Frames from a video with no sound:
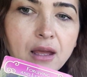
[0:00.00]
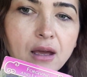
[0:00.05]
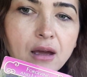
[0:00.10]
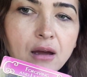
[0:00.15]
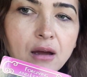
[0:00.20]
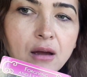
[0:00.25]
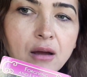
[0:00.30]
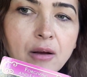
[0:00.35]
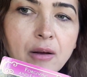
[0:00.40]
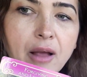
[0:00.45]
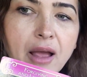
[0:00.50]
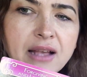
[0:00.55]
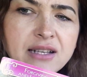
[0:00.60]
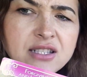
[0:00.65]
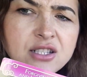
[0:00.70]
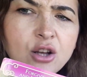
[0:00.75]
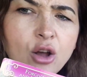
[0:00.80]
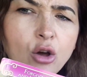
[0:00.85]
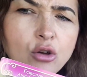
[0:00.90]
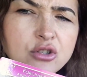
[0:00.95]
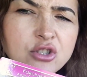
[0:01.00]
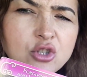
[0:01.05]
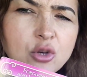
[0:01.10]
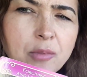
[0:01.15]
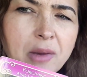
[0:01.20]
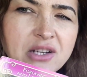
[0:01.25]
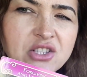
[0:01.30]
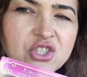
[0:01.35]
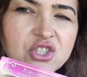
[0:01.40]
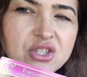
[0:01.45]
has caused so
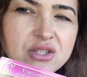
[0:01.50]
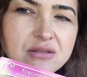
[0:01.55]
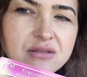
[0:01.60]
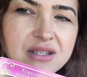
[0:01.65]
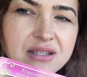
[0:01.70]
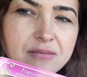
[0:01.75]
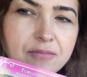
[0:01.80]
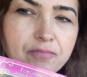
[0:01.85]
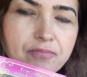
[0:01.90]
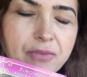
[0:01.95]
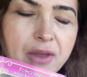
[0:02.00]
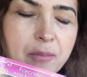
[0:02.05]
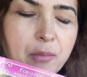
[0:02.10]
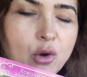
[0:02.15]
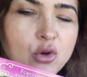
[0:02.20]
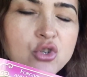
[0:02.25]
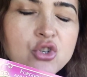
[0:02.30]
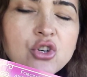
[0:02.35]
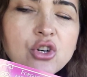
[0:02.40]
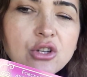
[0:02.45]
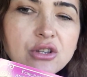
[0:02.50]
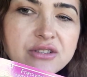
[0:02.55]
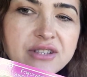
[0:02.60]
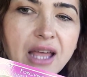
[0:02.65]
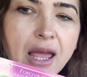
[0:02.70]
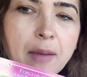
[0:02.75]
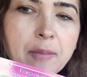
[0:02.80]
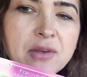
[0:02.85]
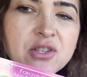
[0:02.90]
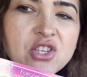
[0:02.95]
much emotional
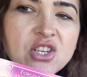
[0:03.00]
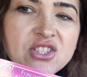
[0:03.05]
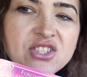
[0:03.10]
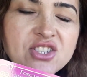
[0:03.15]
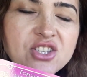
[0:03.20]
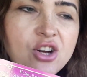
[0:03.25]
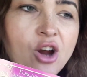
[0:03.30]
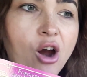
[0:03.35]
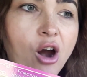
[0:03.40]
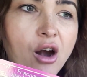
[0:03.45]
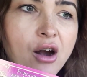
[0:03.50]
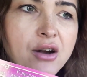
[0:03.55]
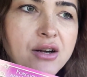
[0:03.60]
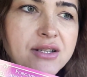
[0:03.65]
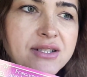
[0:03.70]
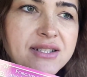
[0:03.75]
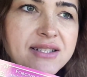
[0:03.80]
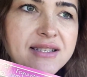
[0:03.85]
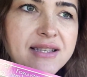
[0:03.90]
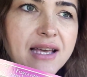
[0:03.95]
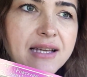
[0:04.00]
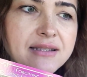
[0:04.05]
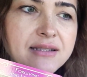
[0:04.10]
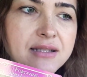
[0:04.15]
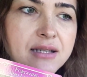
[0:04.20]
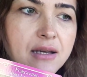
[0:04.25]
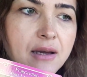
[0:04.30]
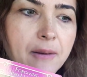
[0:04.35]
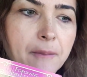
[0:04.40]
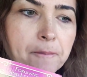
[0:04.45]
damage and scars that
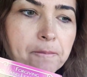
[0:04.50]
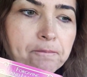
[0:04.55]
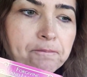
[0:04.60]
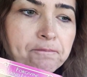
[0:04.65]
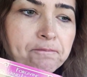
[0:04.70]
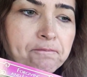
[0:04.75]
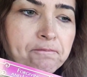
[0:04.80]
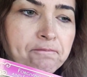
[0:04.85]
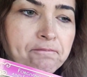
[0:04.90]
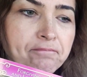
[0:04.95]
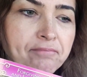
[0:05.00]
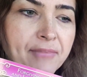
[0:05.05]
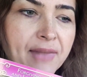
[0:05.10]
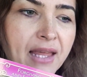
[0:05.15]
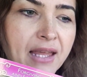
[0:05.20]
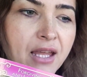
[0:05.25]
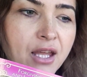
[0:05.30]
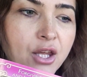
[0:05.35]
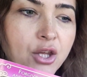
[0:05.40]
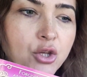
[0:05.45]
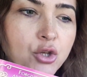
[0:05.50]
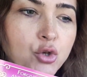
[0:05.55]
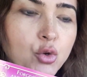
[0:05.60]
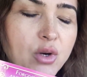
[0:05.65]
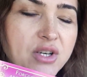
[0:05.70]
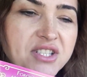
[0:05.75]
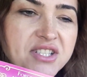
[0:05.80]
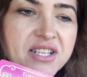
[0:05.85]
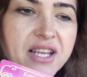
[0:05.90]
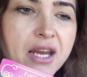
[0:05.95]
you
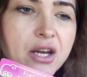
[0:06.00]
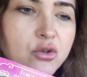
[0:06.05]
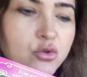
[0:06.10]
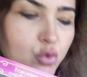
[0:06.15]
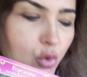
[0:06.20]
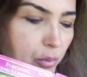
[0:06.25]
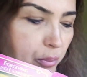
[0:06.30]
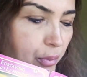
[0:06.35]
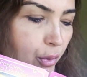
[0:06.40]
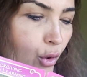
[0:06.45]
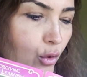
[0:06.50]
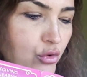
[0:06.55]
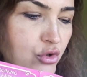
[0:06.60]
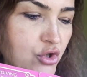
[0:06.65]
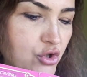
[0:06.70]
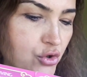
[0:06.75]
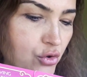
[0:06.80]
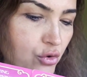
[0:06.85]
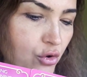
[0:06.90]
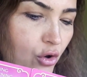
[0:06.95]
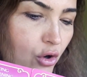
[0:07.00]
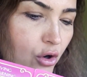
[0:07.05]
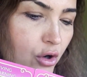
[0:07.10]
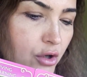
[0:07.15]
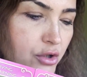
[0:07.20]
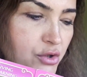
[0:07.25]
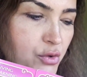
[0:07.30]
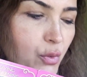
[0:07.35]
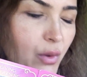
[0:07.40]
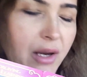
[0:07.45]
are scared to approach to
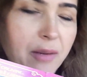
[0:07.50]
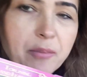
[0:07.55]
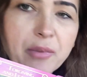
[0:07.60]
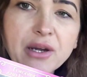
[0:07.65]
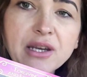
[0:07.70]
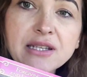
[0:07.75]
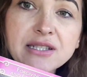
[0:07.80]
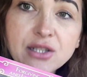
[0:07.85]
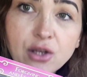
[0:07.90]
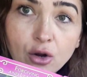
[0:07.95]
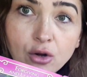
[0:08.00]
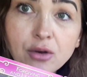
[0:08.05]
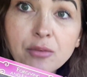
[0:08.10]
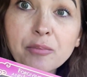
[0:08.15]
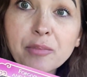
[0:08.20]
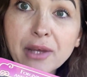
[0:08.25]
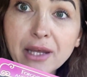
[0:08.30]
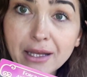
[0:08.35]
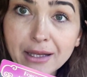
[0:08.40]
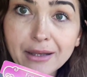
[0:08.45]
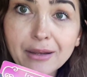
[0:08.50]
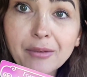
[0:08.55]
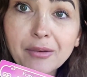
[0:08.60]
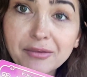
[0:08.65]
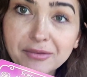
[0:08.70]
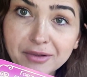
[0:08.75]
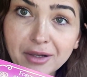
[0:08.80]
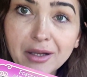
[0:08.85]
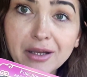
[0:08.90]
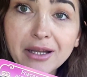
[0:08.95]
your twin. But it's going to be a
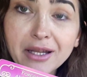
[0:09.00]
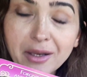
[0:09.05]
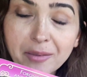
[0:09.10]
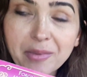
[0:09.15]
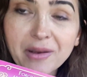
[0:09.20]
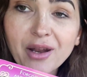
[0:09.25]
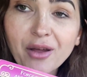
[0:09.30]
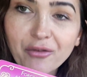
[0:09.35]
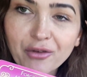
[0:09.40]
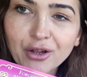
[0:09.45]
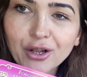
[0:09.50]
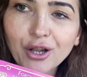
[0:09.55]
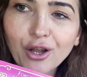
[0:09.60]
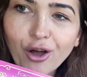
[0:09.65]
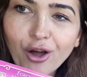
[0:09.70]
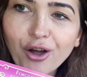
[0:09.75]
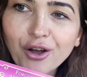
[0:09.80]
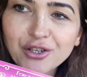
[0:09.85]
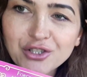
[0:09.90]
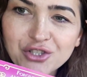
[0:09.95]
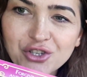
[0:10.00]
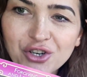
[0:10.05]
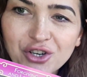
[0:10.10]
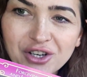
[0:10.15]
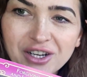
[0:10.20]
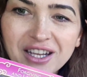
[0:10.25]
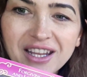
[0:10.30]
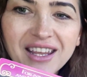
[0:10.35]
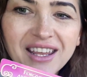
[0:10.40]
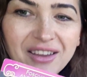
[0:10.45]
little bit of a long
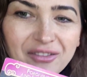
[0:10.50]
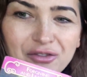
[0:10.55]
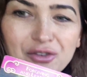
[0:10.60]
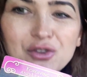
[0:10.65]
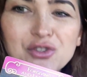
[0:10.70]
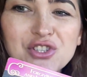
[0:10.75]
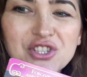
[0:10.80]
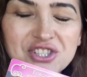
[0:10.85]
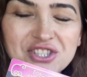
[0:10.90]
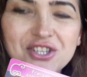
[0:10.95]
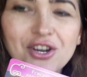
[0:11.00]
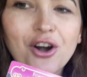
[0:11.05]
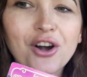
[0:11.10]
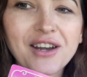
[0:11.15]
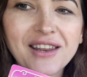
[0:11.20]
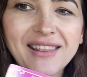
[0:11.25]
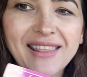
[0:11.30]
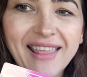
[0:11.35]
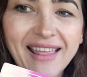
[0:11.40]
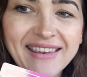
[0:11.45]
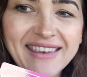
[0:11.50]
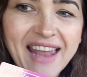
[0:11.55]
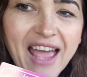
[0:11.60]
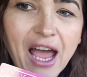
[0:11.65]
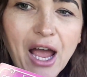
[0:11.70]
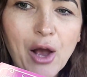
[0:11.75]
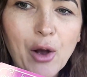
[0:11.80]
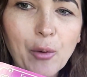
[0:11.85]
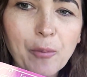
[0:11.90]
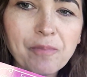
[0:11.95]
journey if you just started that
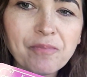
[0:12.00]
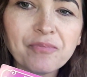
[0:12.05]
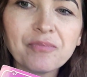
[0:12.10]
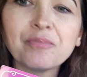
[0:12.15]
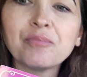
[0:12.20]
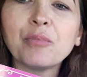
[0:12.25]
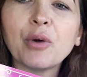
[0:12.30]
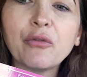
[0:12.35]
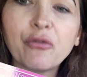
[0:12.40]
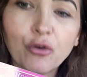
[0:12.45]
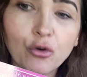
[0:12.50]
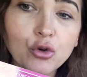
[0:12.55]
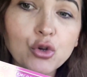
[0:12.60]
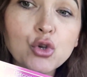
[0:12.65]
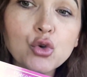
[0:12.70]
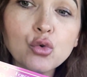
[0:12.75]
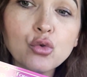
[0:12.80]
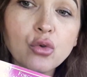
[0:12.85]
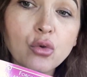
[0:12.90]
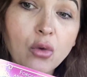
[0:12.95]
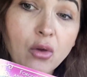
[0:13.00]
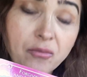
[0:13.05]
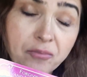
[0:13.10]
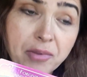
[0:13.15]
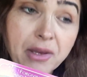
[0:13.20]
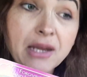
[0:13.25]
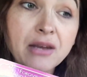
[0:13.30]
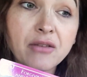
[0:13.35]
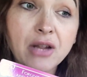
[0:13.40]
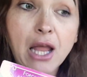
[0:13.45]
now. But for you to have
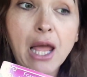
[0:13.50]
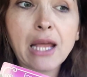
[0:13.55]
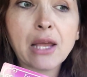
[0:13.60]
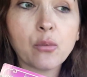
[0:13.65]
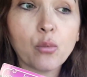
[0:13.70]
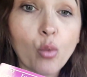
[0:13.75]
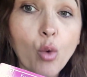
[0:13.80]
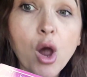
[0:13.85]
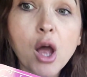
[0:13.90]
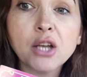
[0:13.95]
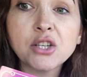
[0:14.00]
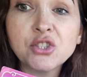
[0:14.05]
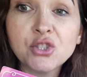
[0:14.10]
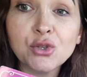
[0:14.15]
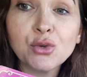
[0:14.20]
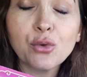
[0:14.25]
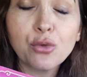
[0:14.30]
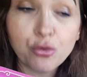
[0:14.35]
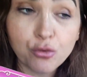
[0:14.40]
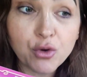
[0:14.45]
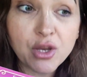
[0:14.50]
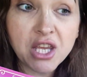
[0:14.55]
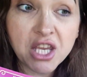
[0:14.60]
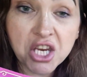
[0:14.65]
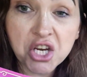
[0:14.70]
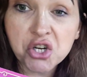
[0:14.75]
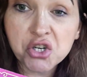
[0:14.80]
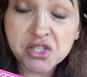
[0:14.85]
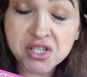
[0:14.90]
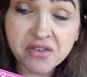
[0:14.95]
been like 1, 2, 3
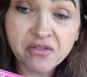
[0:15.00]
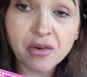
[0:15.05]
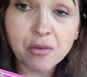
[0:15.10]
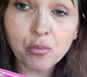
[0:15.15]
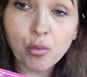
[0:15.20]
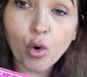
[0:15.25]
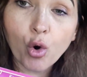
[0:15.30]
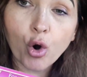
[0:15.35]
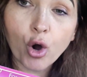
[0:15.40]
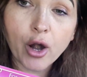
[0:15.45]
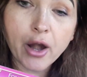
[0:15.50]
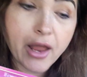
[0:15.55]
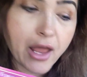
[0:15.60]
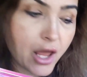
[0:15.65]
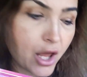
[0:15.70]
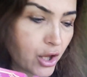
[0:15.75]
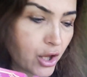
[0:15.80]
years, even more,